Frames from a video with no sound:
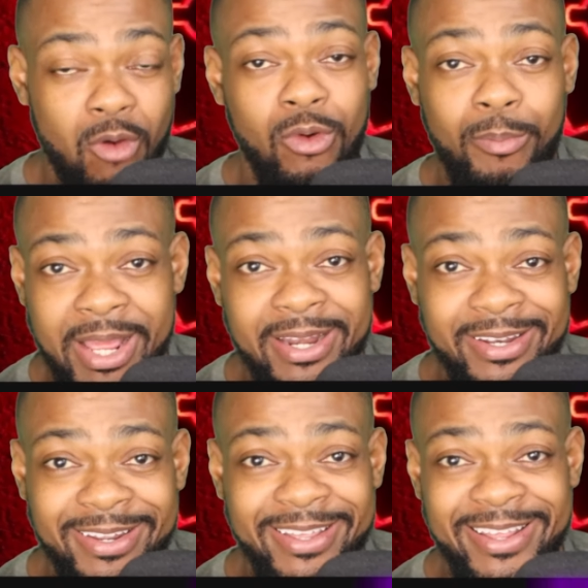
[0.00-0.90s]
They both were
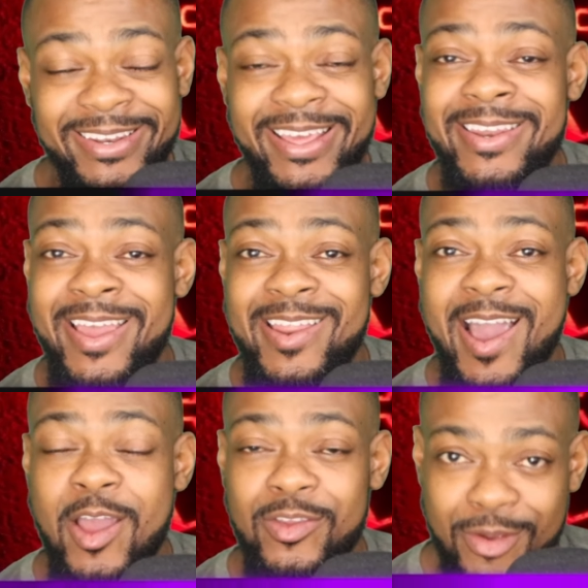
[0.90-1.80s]
playing
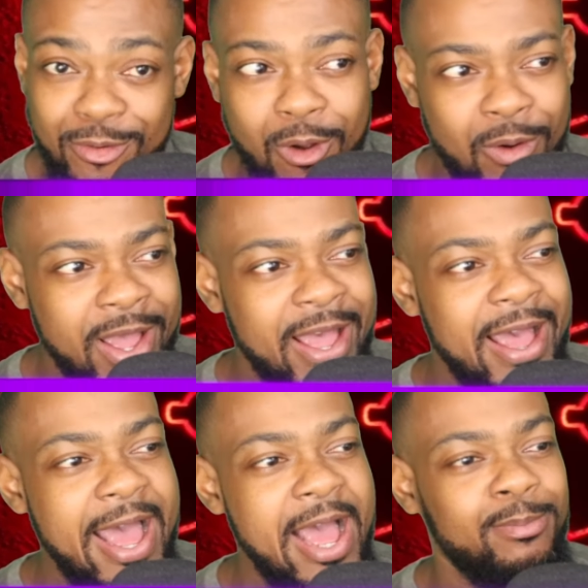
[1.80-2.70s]
in Euro.